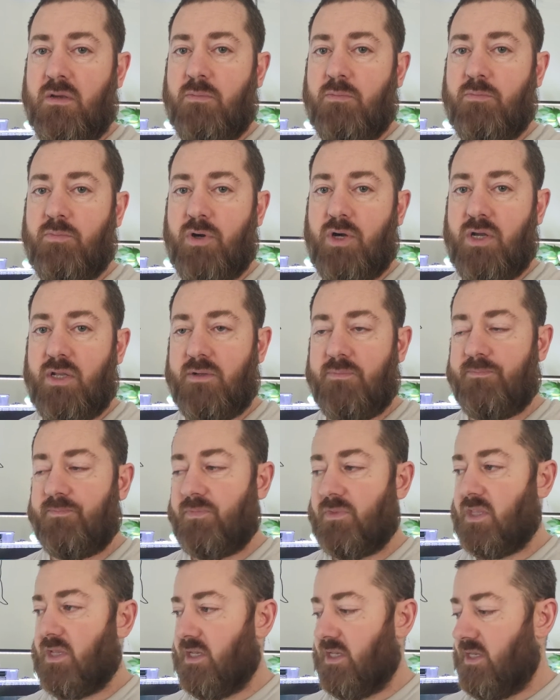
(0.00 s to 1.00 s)
But
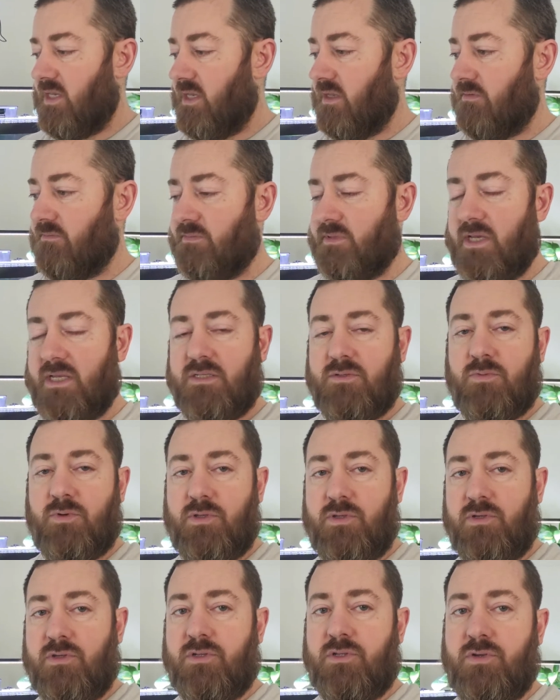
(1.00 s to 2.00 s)
again, that's what
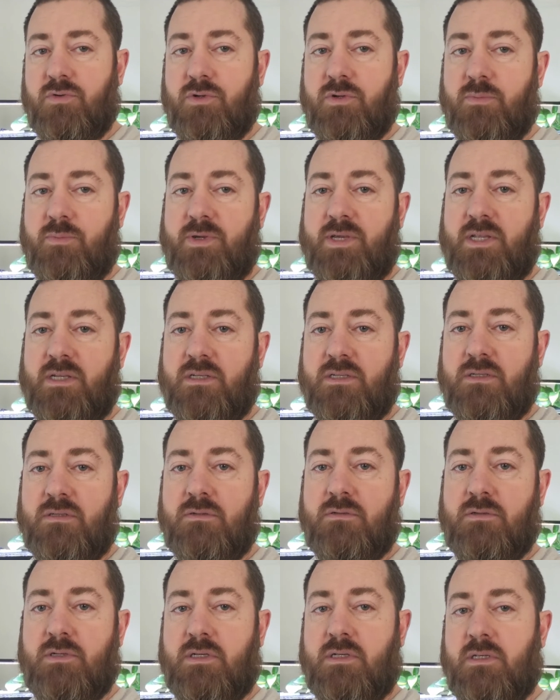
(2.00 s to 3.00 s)
you can do in a pinch.
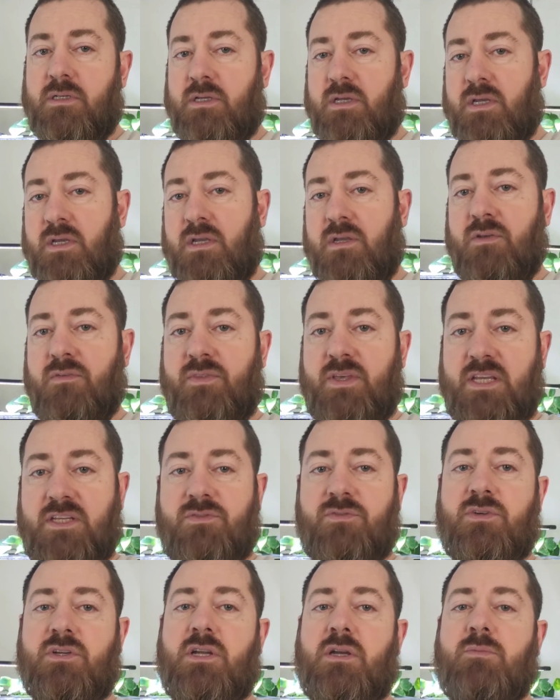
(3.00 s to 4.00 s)
Thanks
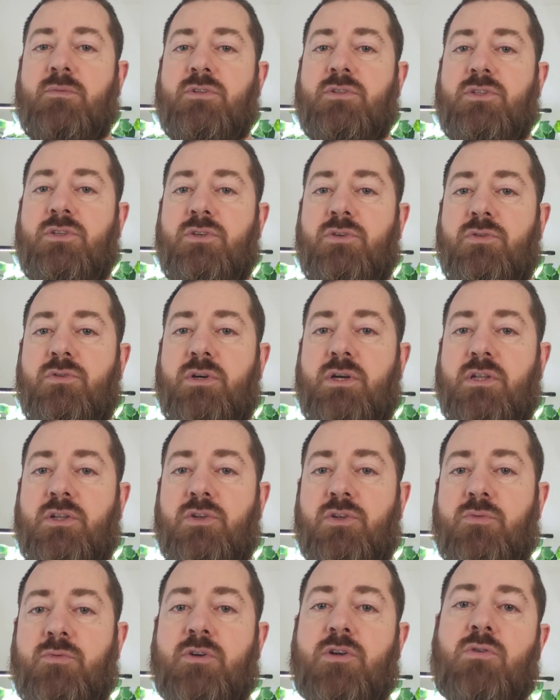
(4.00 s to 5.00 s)
for coming to
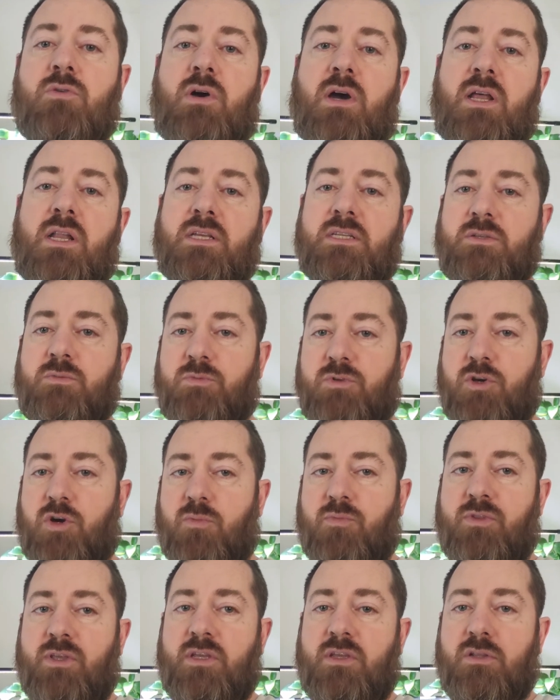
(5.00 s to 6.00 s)
Noob Aquatics, and we
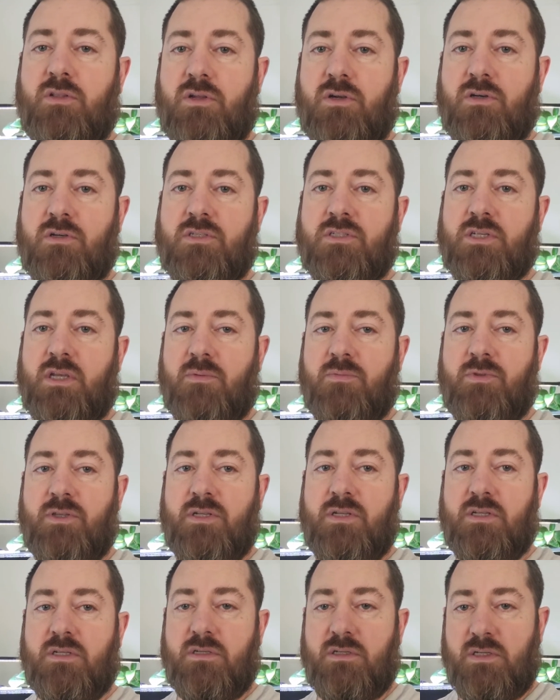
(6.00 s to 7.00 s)
hope that you learned
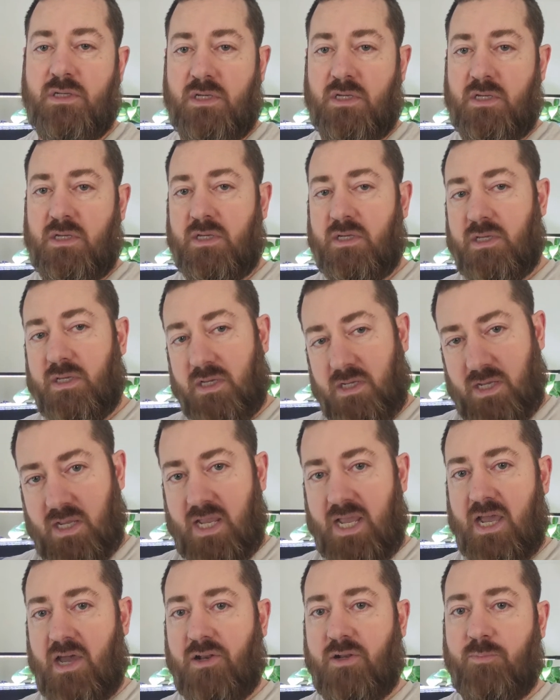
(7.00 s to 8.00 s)
something and
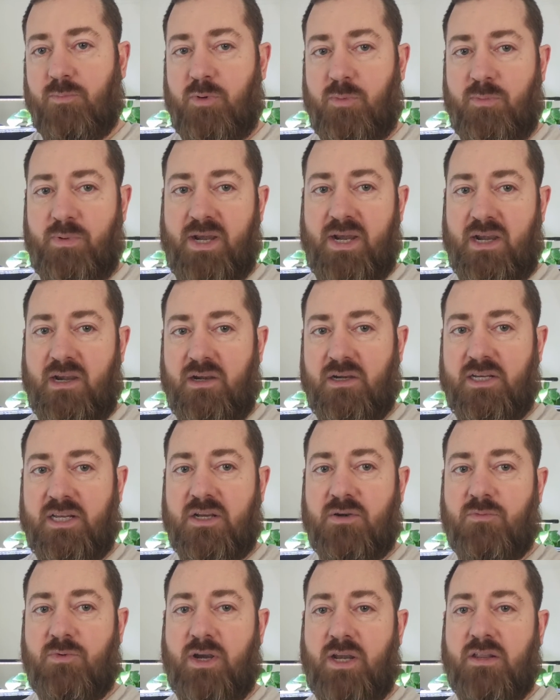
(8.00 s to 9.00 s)
how to prepare and
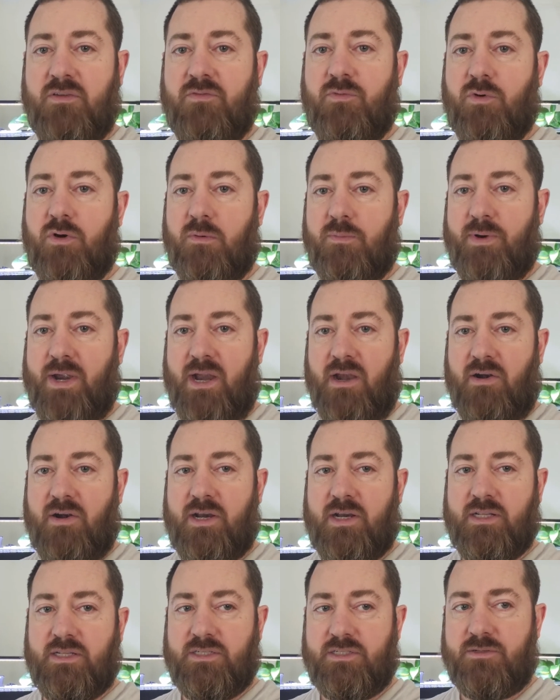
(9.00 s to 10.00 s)
get ready for a power
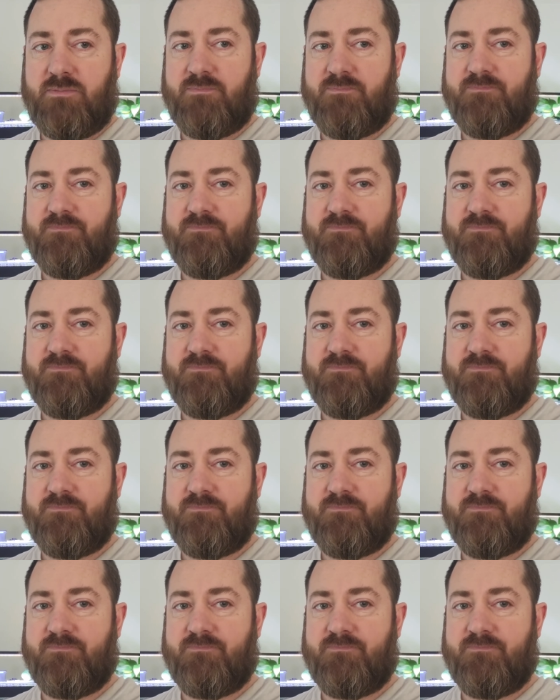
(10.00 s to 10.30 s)
outage.